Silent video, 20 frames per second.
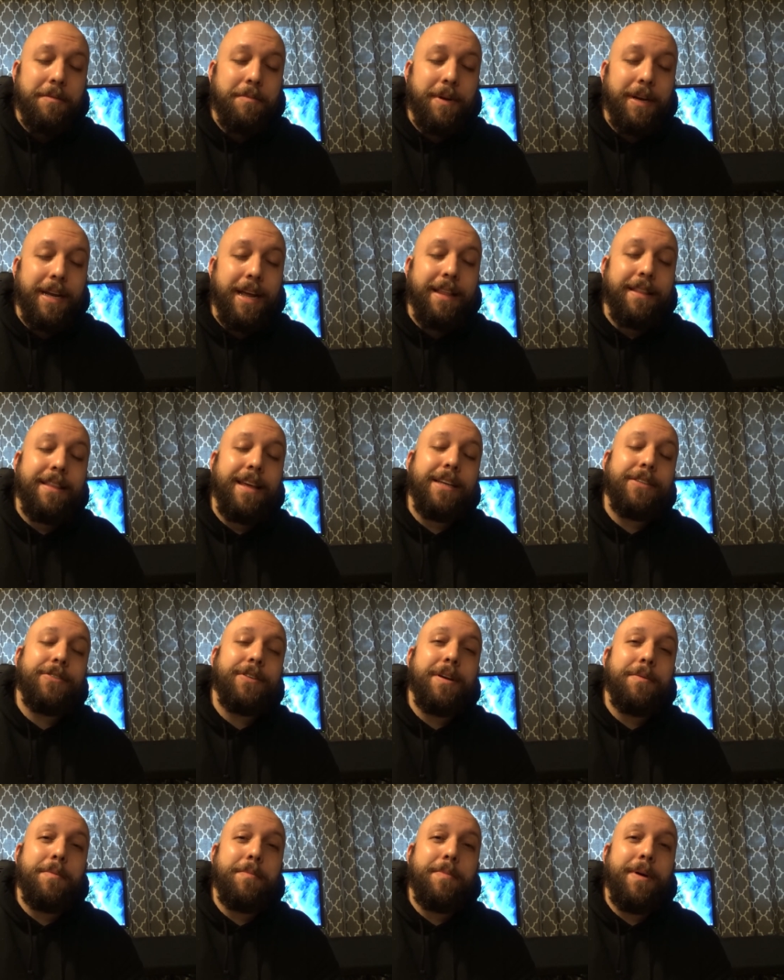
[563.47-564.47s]
But again, thanks for
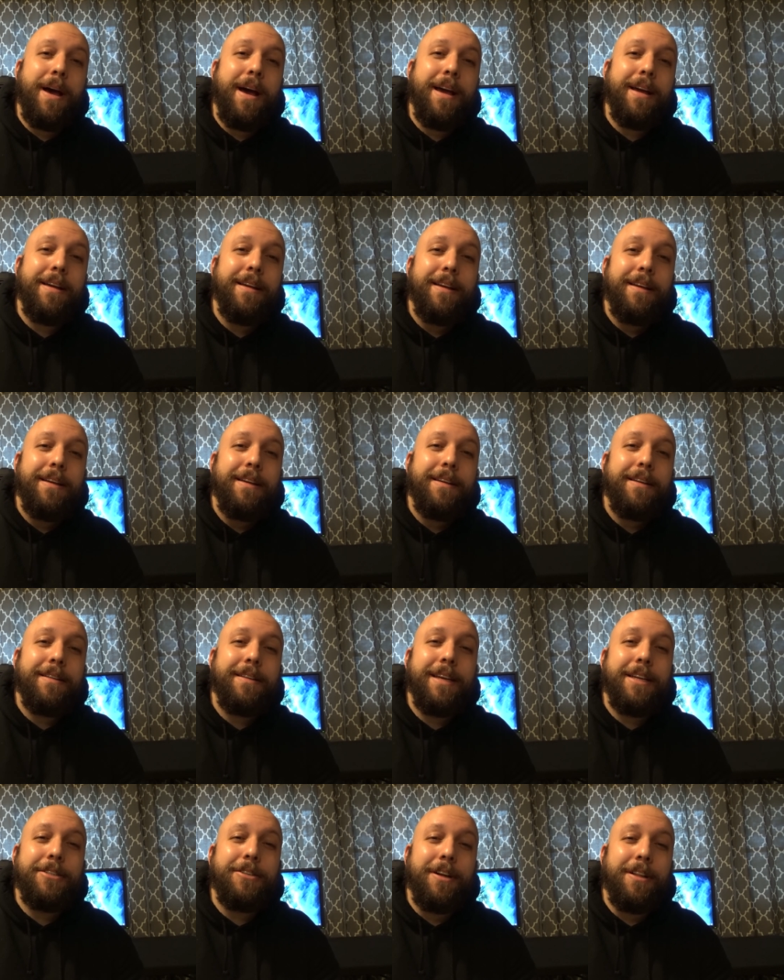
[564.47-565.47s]
coming by, I'll
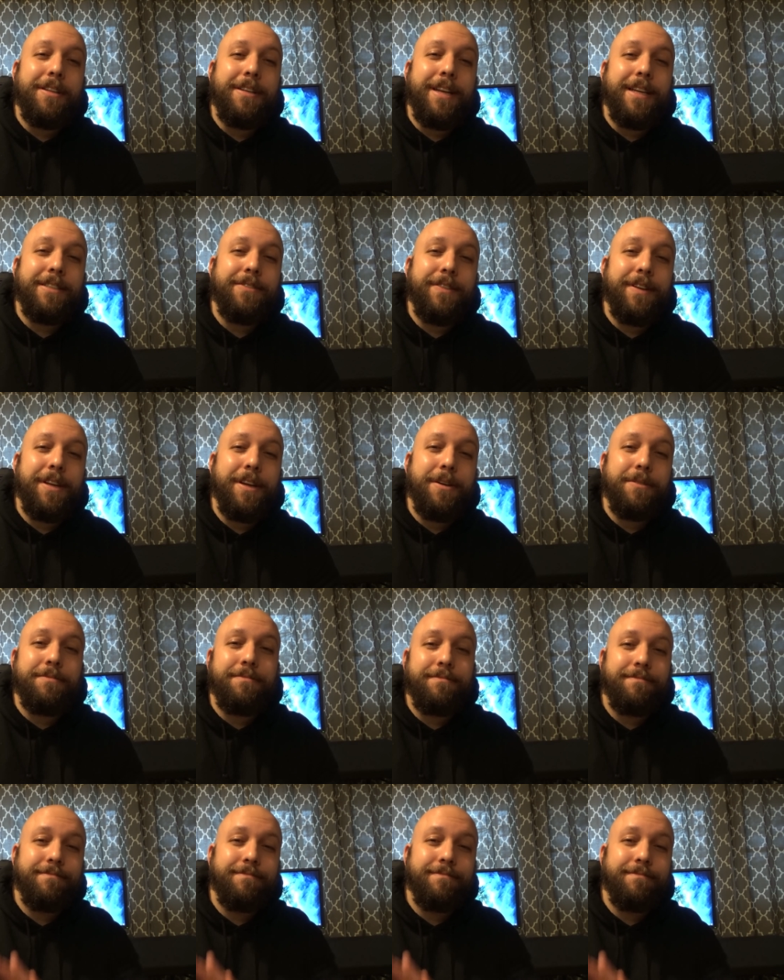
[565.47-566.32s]
catch y'all in the next video.